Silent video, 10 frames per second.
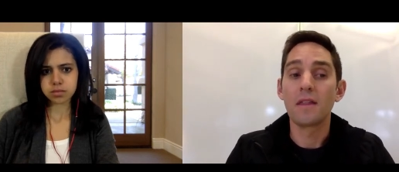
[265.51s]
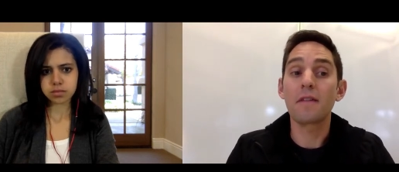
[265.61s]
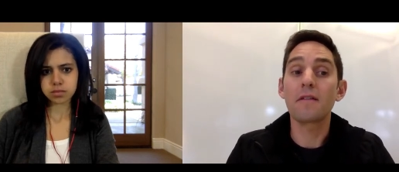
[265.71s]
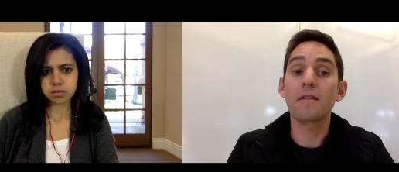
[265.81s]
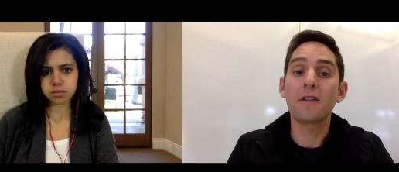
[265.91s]

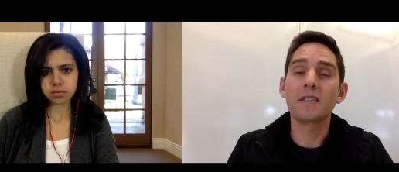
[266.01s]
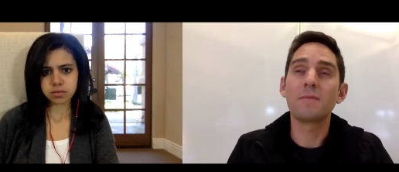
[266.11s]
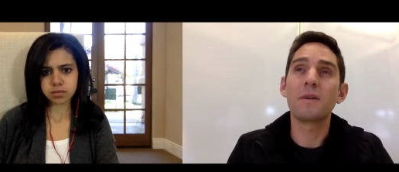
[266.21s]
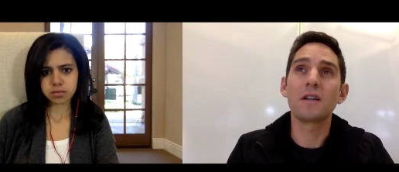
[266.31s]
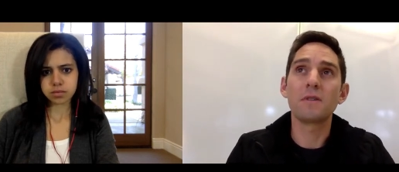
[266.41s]
Speaker 1: The other thing
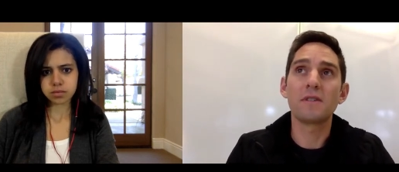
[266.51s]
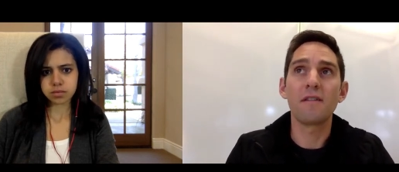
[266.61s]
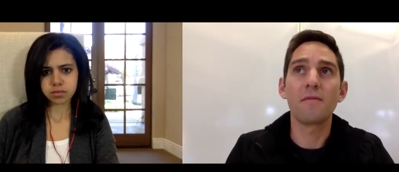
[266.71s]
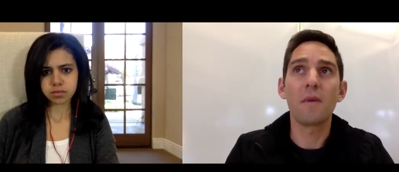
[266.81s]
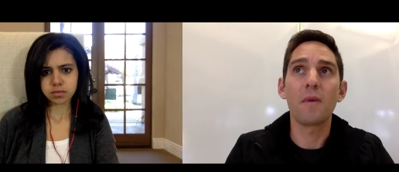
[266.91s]
is, because we
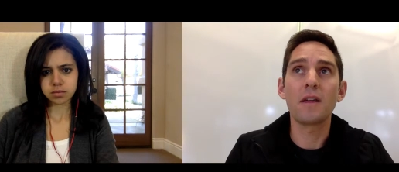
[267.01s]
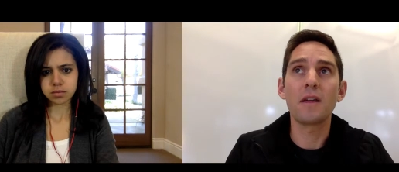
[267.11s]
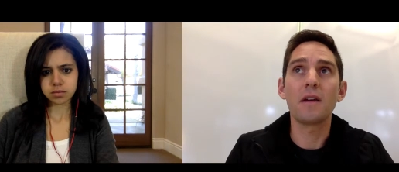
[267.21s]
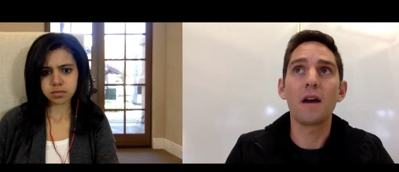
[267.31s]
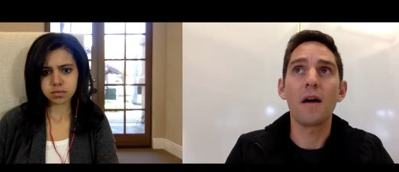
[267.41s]
save
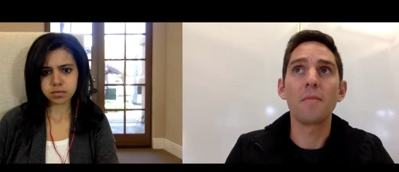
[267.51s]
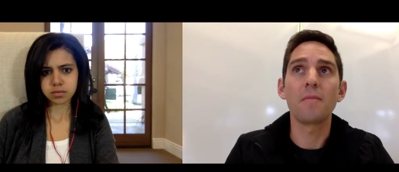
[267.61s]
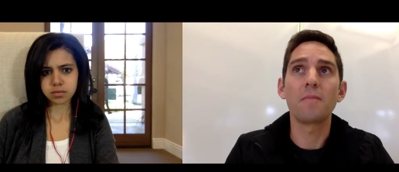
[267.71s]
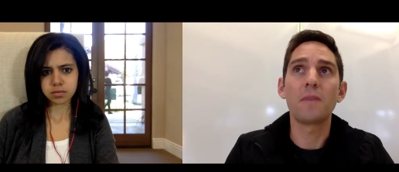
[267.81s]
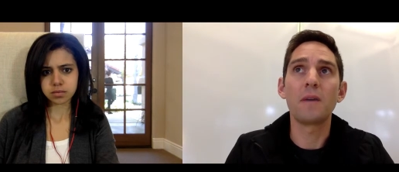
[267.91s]
money,
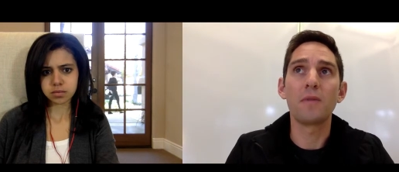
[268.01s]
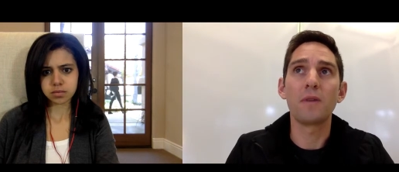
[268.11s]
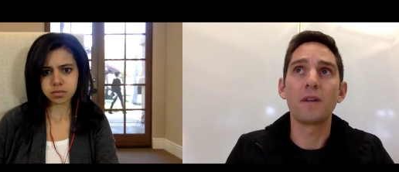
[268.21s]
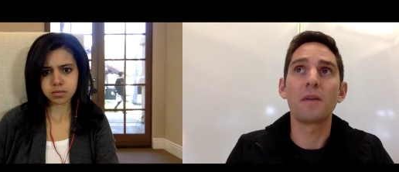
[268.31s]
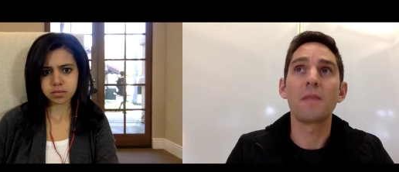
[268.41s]

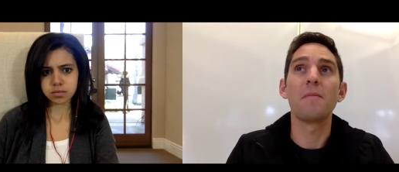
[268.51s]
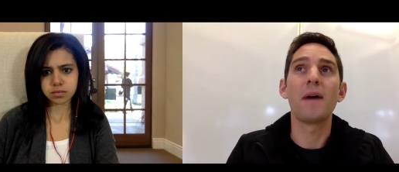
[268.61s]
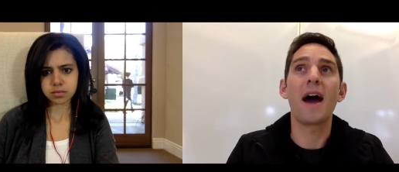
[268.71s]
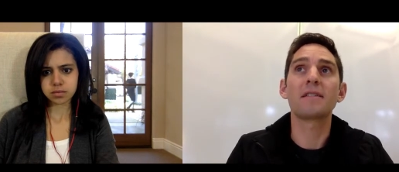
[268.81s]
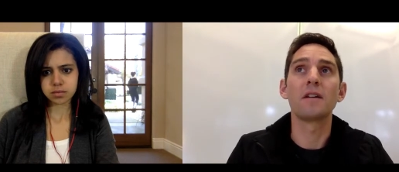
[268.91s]
people end up
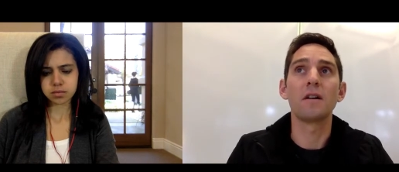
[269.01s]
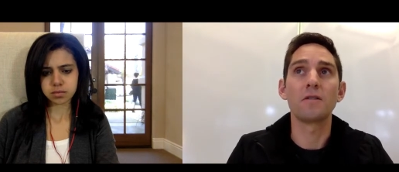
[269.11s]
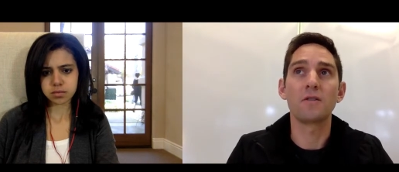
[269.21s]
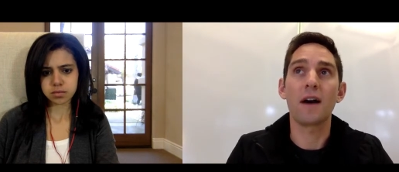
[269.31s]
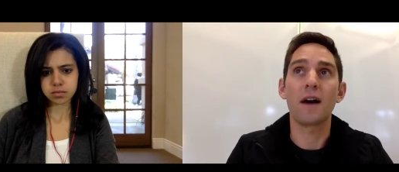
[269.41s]
coming back to
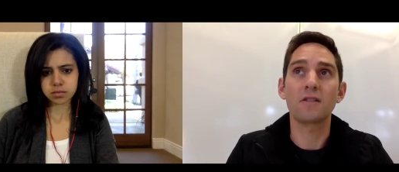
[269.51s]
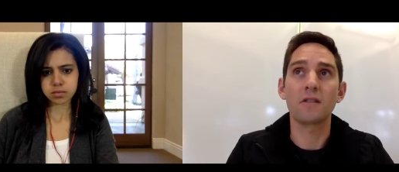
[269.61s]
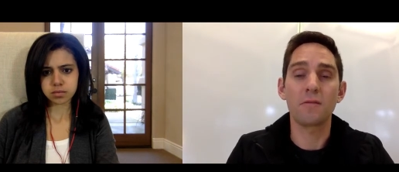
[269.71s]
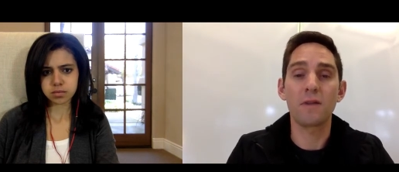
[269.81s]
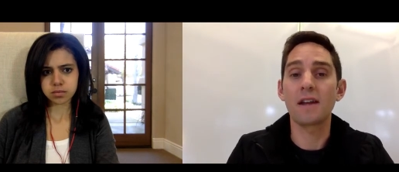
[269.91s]
Go. So
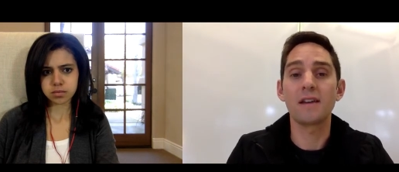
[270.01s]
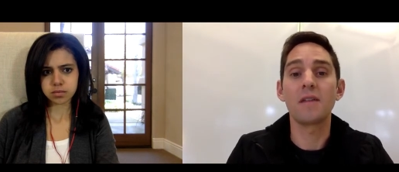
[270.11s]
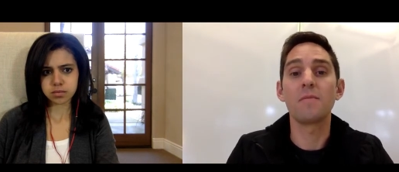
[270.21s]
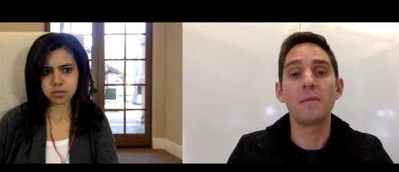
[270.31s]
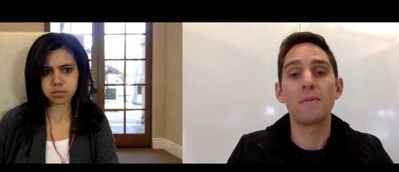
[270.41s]
actually 3 out
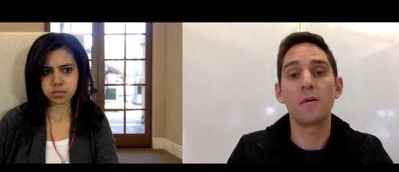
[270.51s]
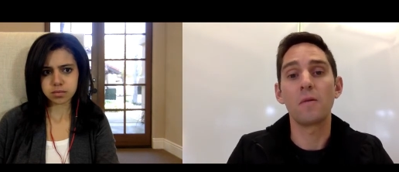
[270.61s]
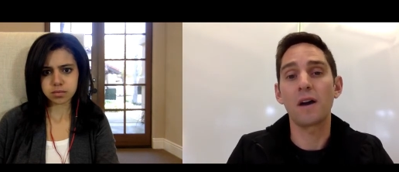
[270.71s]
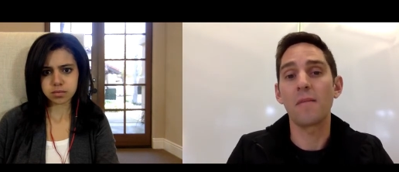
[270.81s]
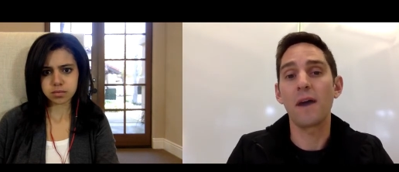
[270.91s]
of 10
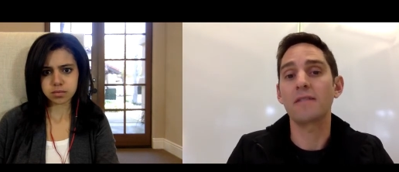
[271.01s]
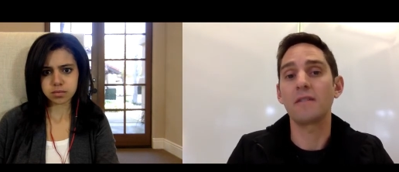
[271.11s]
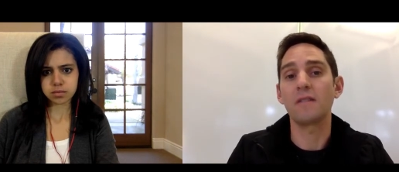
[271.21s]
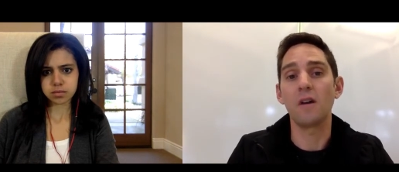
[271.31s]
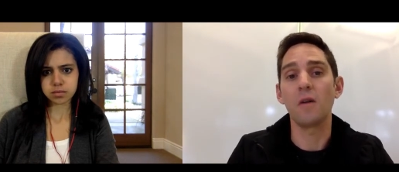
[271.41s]
people will come
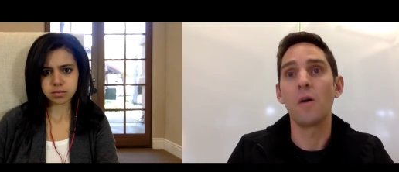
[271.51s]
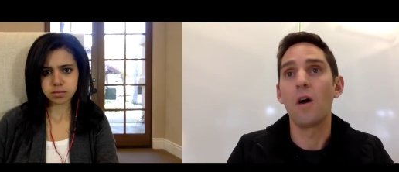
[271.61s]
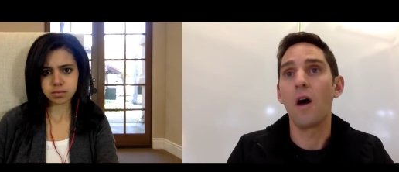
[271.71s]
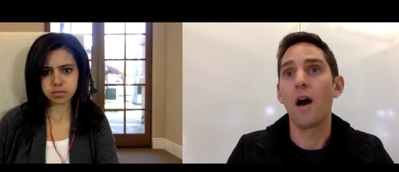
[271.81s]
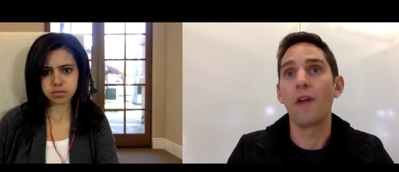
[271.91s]
back to
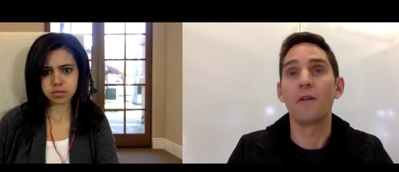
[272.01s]
Go on